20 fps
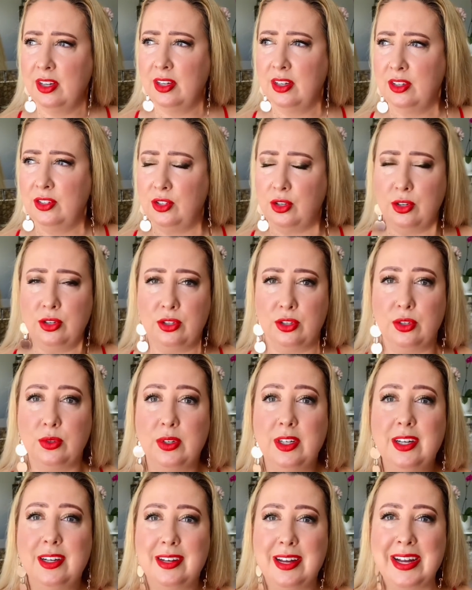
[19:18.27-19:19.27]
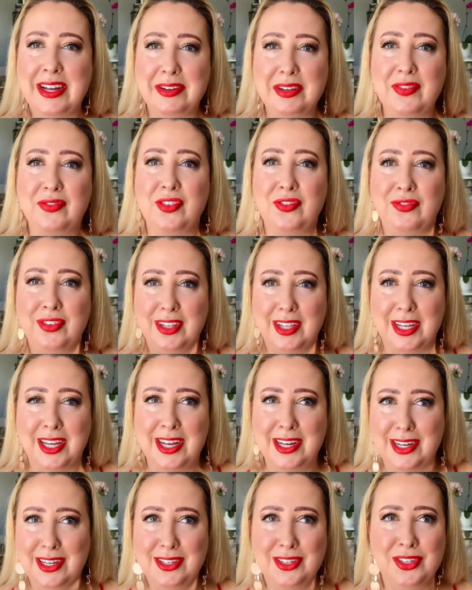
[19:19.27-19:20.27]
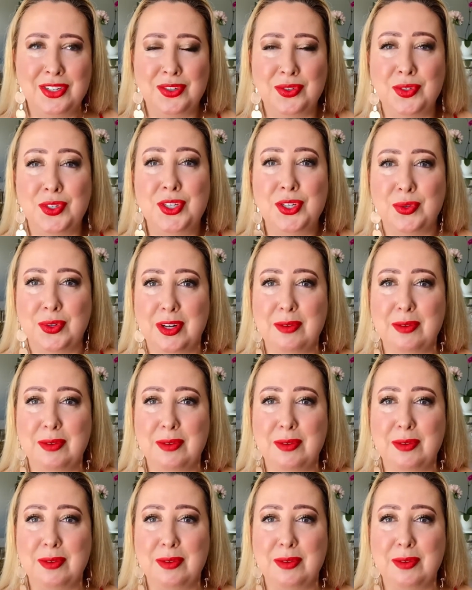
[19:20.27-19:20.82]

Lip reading: don't do it. If you feel like you need to do it.